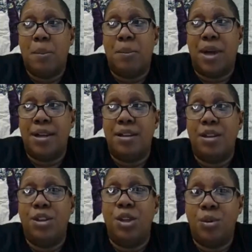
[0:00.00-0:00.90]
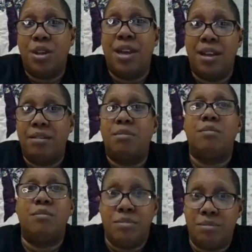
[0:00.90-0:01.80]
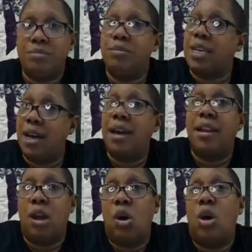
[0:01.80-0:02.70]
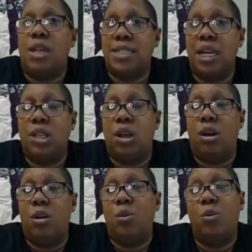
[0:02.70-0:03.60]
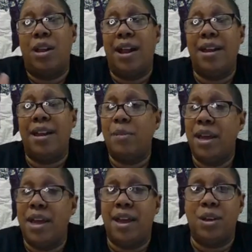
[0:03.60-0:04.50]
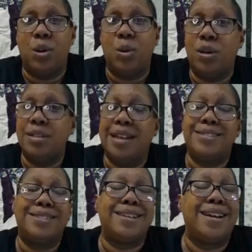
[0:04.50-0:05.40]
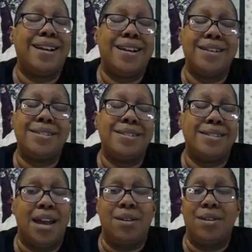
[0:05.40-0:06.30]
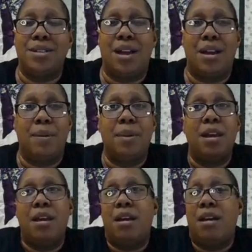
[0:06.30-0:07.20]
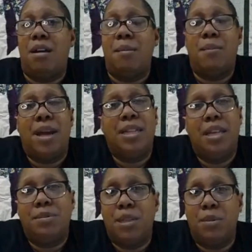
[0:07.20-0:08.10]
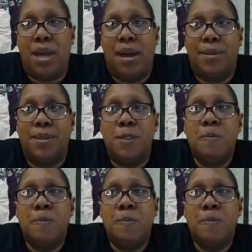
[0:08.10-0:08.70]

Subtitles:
but you can be cutting all day long. When I got my AccuQuilt, that just cut down the time by leaps and bounds.